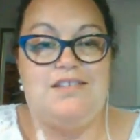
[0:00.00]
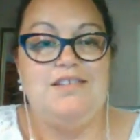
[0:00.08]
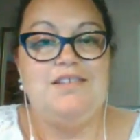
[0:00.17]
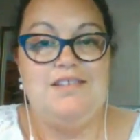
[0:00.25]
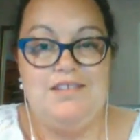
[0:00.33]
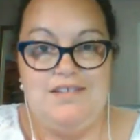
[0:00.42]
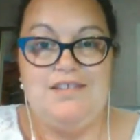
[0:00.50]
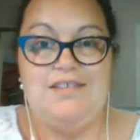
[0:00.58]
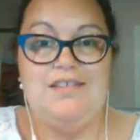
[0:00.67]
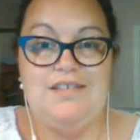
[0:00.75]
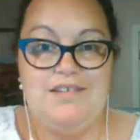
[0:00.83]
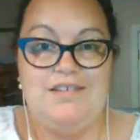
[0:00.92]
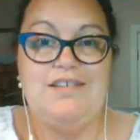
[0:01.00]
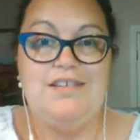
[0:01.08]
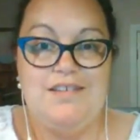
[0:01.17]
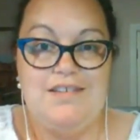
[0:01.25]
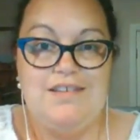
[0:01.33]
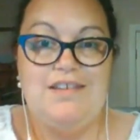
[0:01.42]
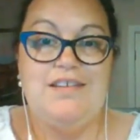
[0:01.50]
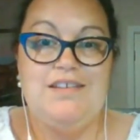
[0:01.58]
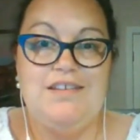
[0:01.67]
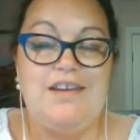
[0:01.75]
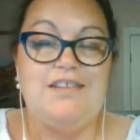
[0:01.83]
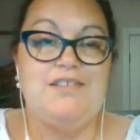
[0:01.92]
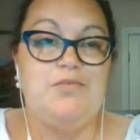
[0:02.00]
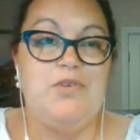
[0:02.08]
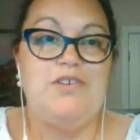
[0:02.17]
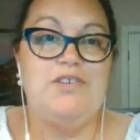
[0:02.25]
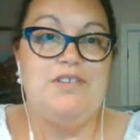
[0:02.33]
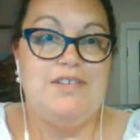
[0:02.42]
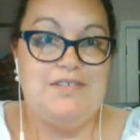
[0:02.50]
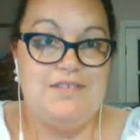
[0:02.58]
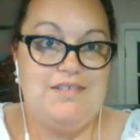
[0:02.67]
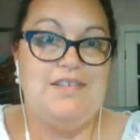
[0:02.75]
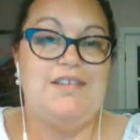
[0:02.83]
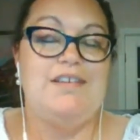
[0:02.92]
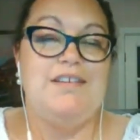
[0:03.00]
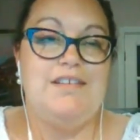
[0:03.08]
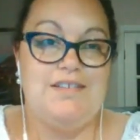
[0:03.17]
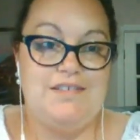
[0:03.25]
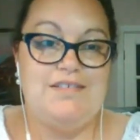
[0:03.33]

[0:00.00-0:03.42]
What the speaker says: You trying to get this together and get this going?